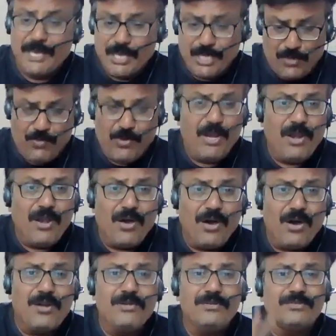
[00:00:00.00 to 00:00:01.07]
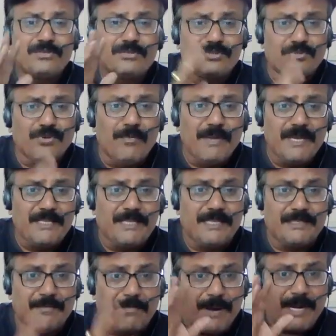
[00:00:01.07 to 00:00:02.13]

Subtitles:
You will learn so many things.